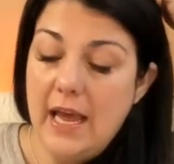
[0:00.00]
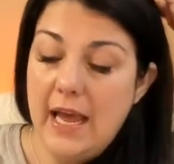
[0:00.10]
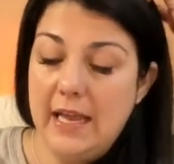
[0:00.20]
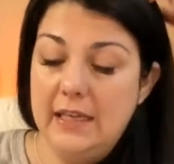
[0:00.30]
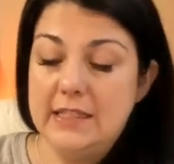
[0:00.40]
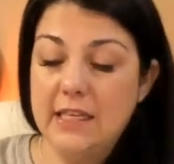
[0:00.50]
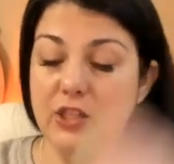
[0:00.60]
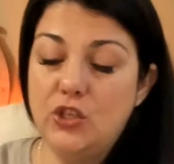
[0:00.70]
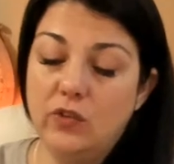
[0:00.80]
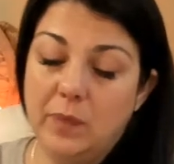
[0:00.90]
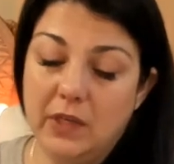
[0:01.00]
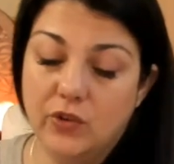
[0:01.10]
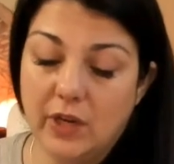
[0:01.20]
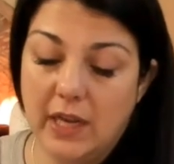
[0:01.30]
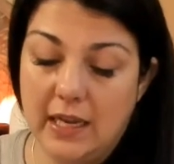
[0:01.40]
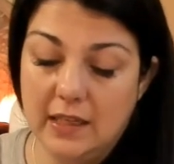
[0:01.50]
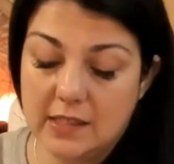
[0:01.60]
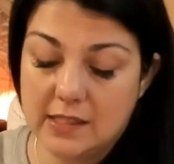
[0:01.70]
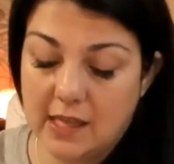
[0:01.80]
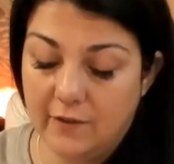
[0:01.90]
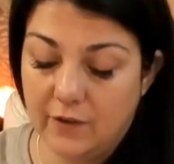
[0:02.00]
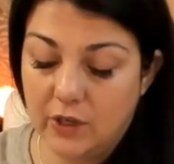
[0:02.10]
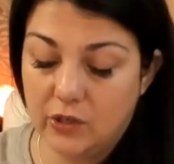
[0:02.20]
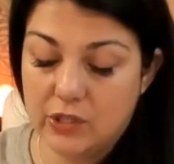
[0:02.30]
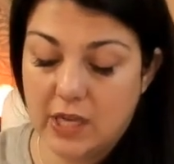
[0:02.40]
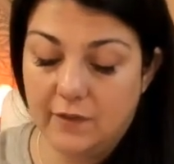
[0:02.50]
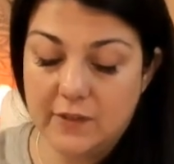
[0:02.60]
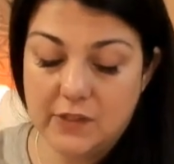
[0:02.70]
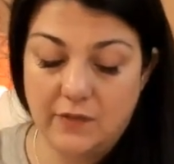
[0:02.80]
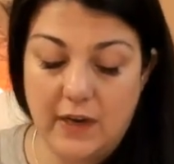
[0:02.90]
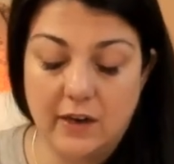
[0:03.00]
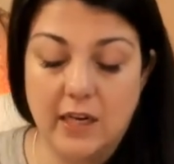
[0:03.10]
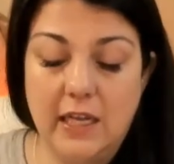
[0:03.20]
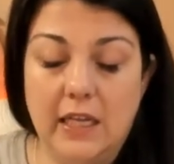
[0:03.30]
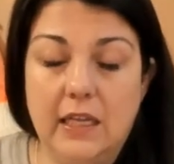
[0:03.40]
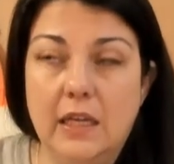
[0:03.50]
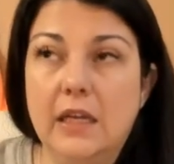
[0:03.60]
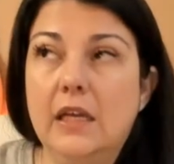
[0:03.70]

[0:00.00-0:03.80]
And since you've been creating this life for yourself, it's very